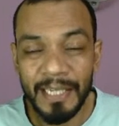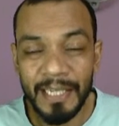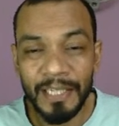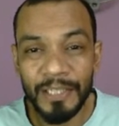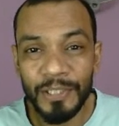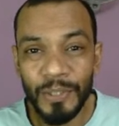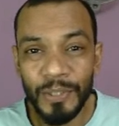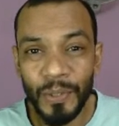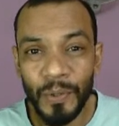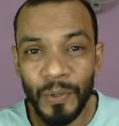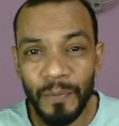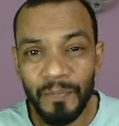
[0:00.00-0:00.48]

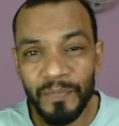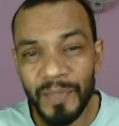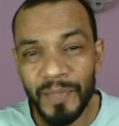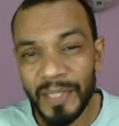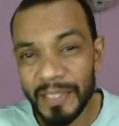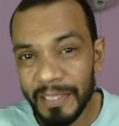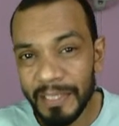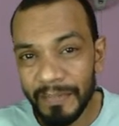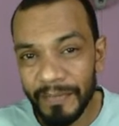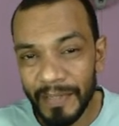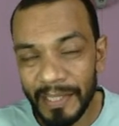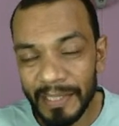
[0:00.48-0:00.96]
So
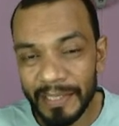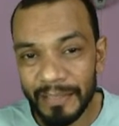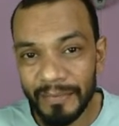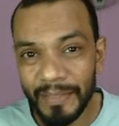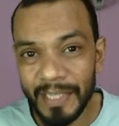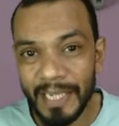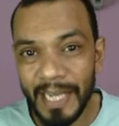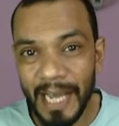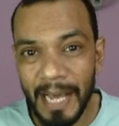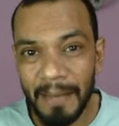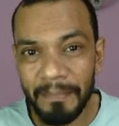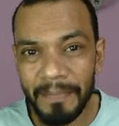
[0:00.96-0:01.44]
she feels
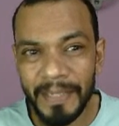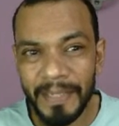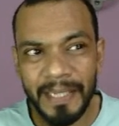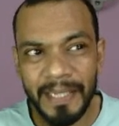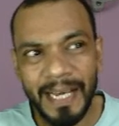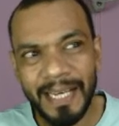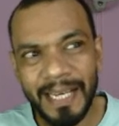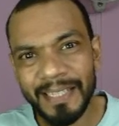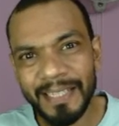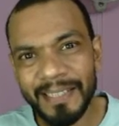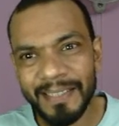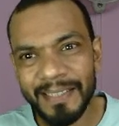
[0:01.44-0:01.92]
very happy,
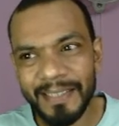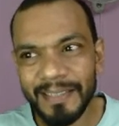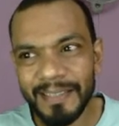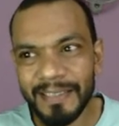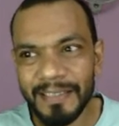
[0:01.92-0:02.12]
and